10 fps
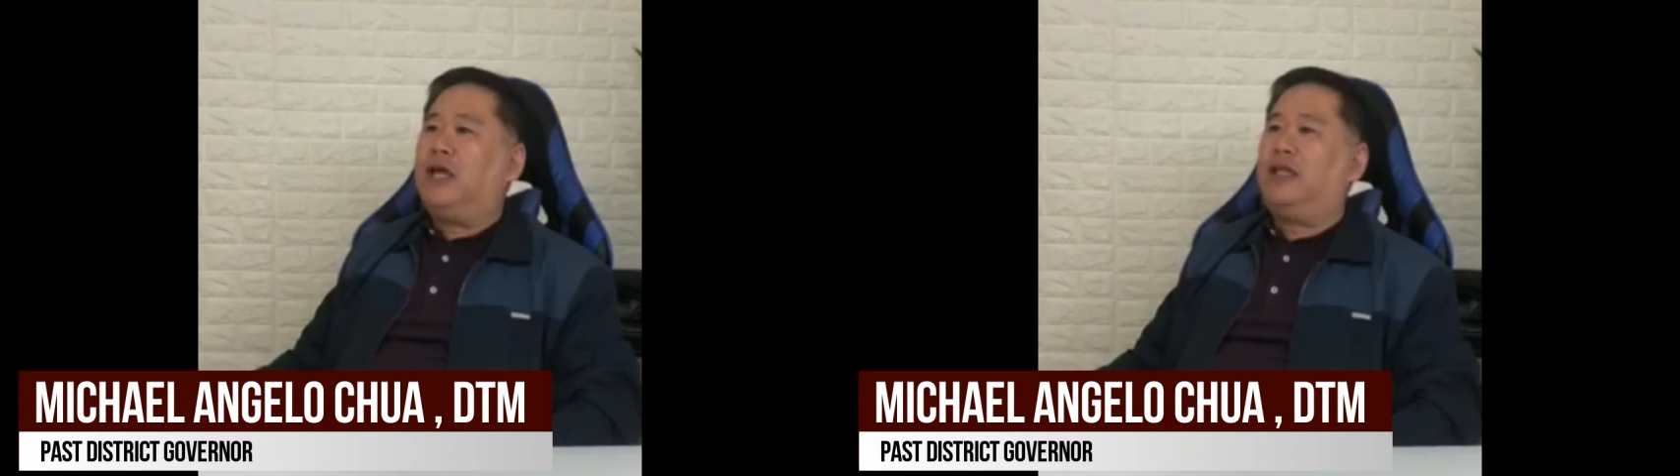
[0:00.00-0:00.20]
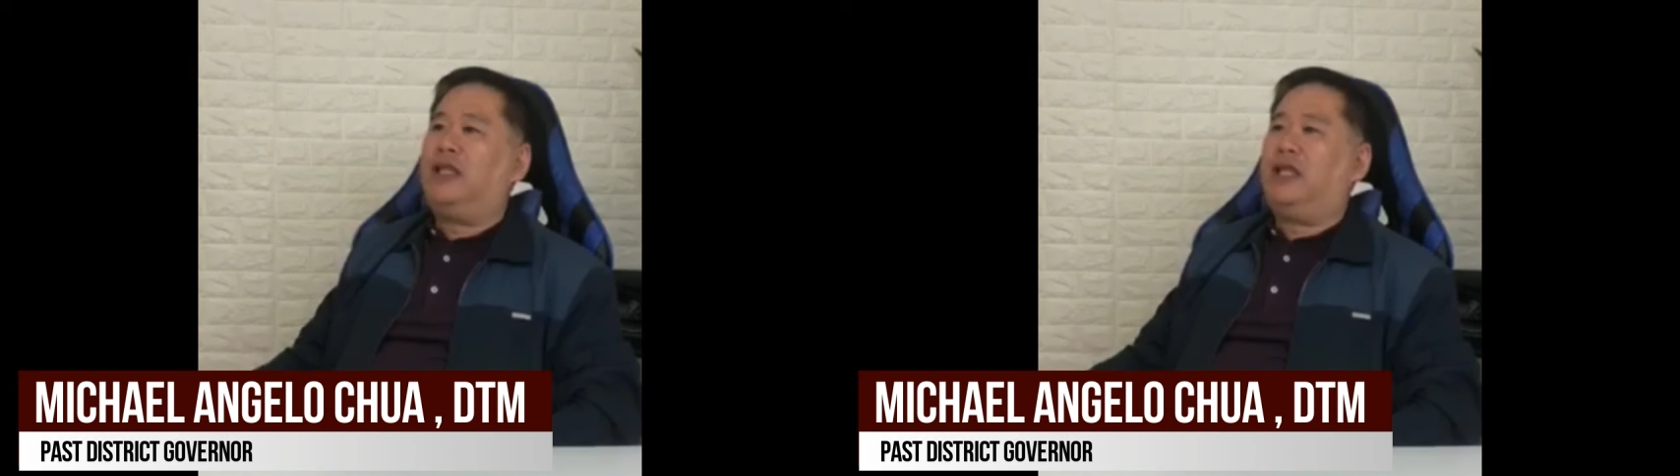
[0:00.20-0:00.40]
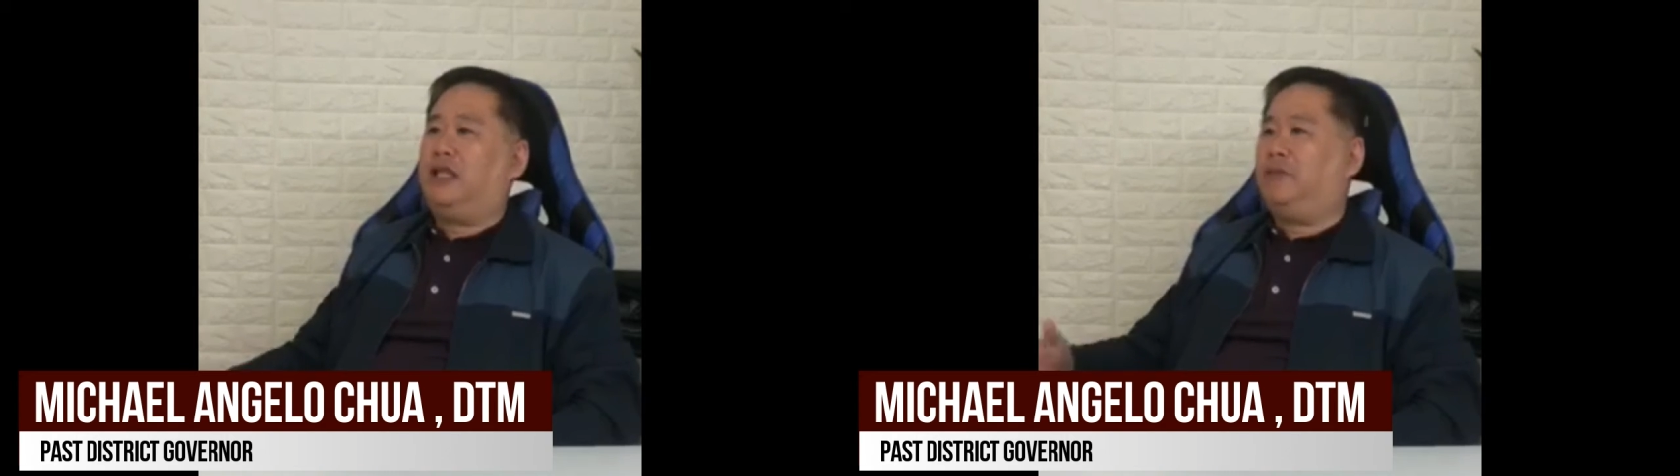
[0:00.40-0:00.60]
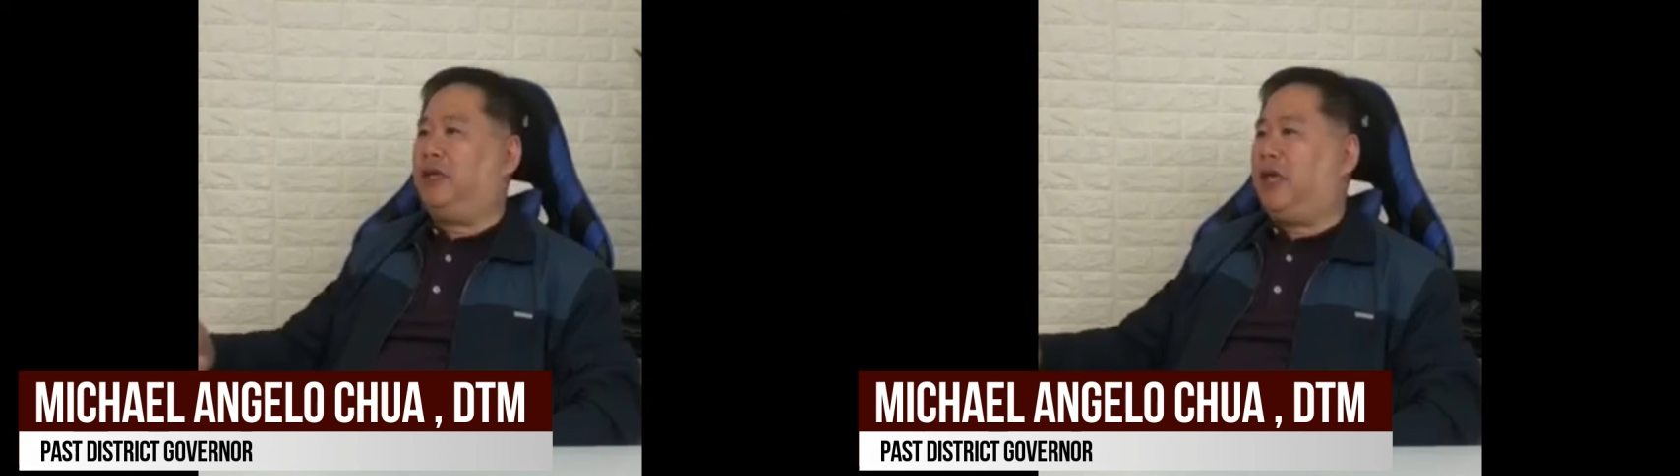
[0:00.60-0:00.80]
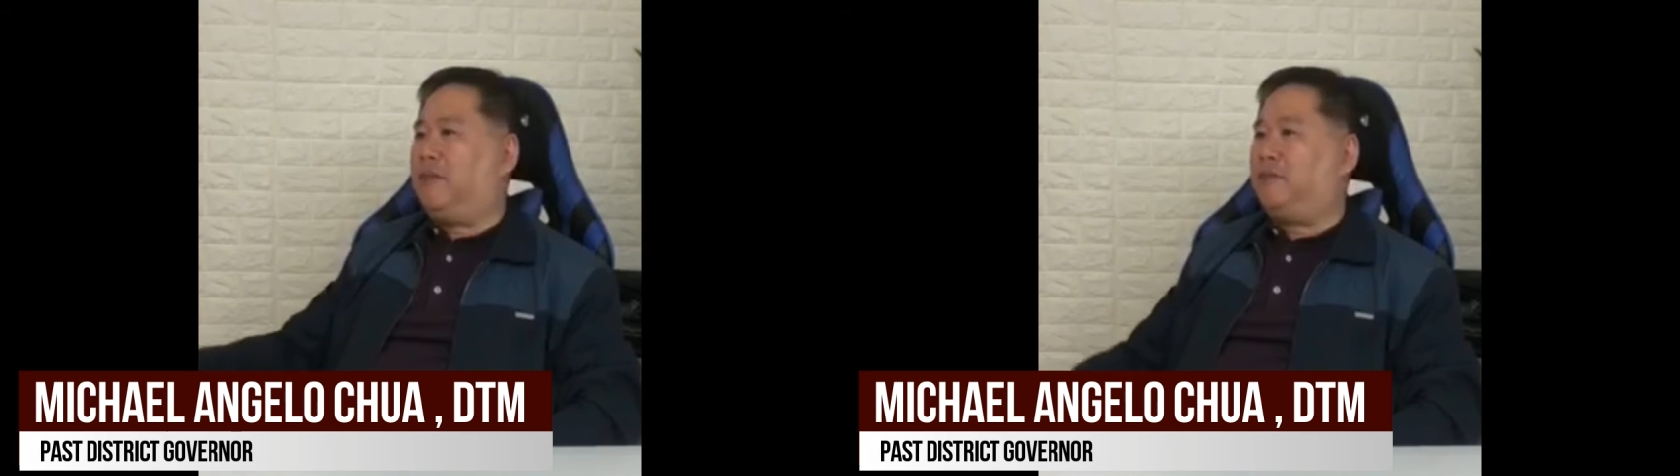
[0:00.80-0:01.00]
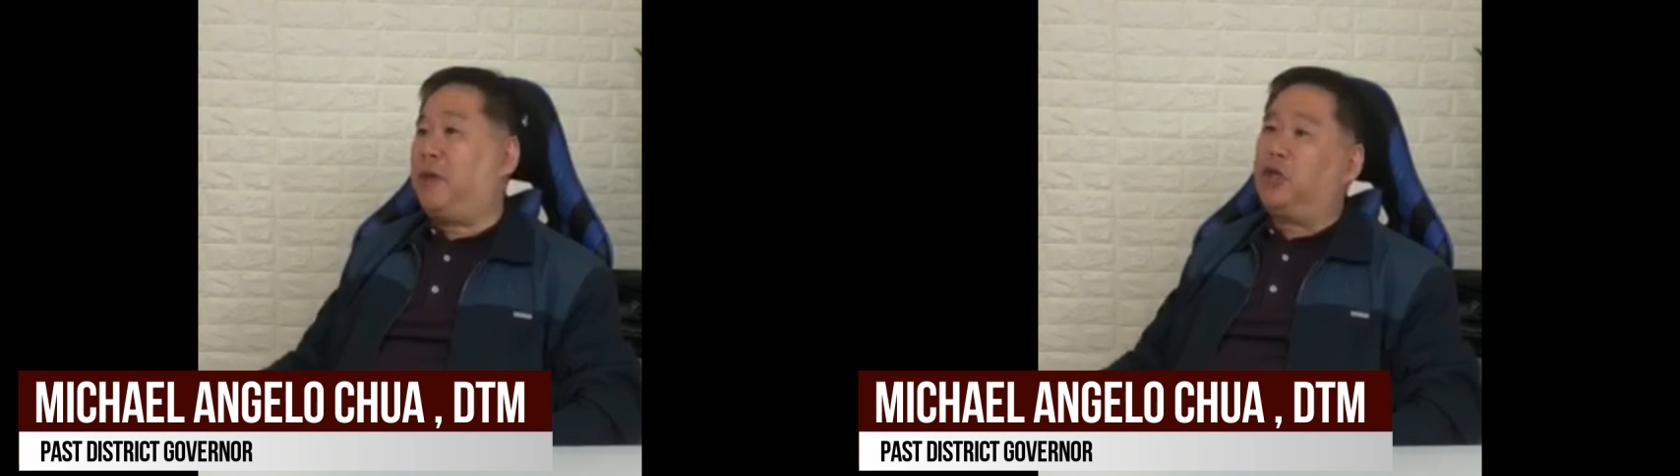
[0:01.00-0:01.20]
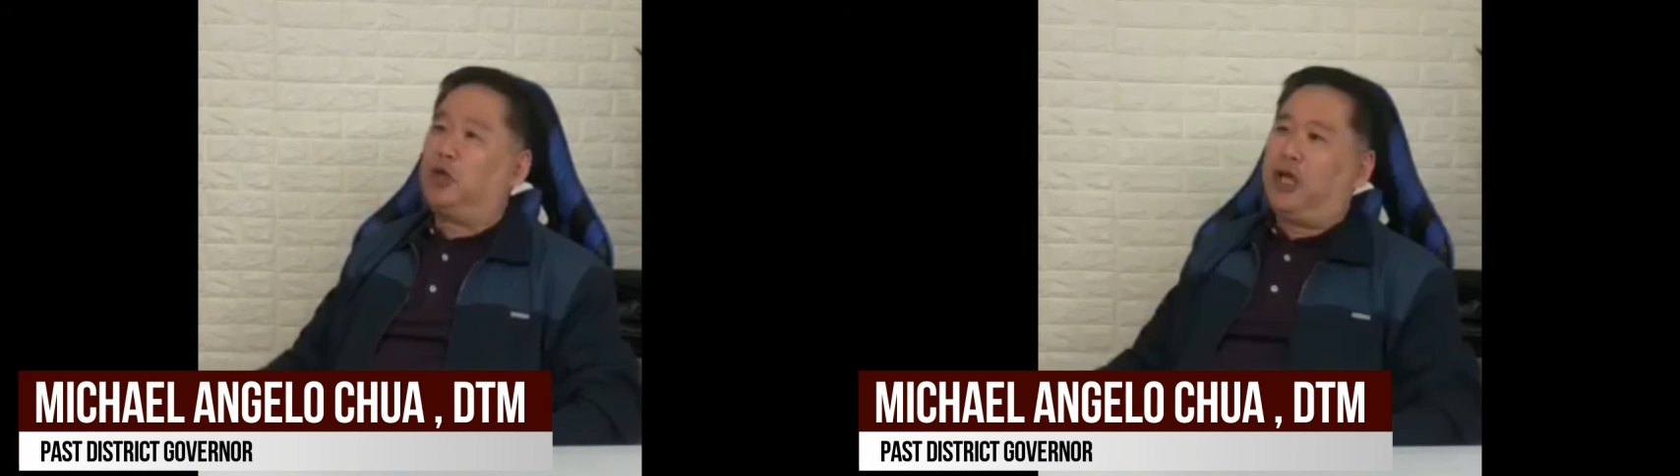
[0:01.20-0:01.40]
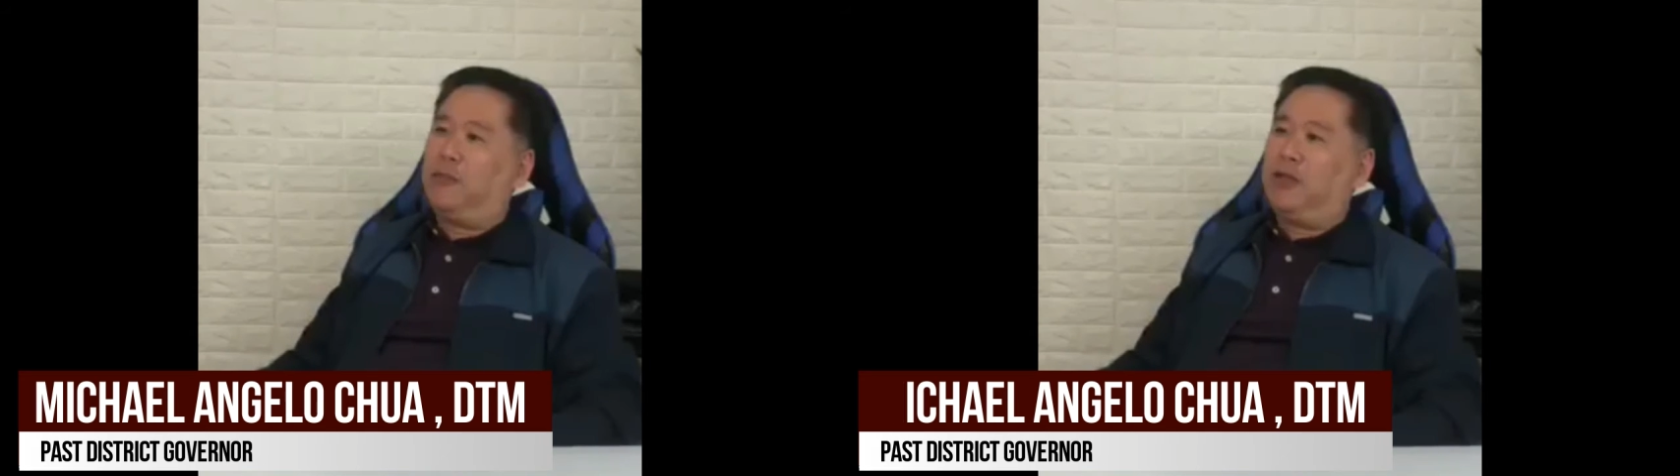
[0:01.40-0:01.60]
and then it became
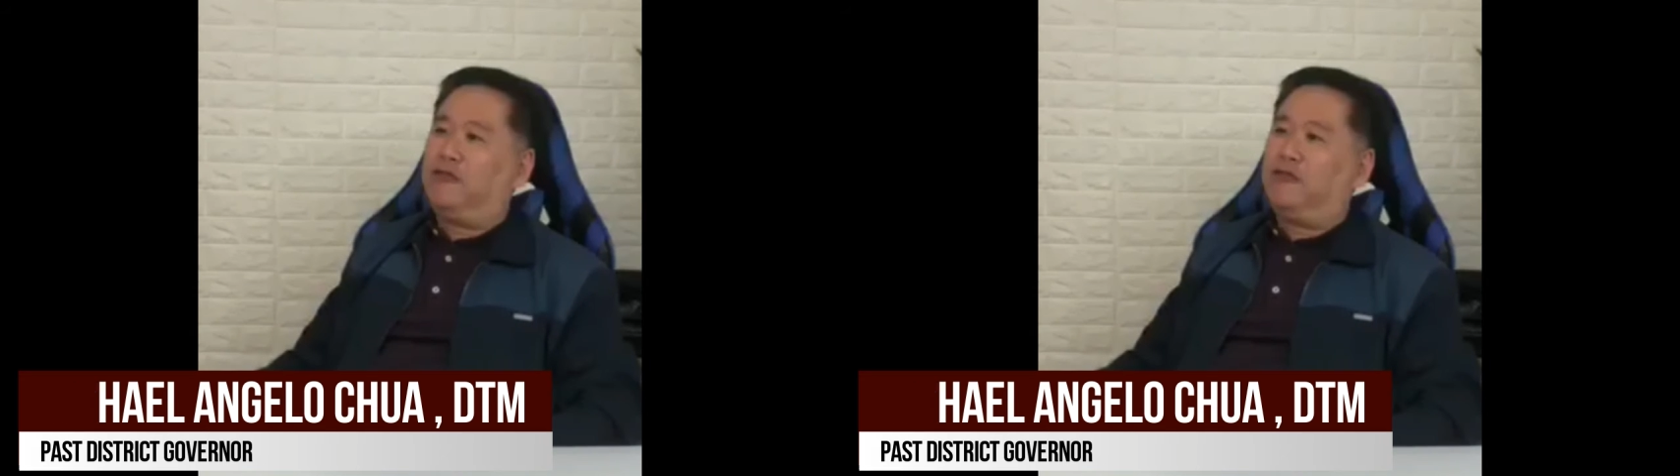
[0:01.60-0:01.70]
Petrochem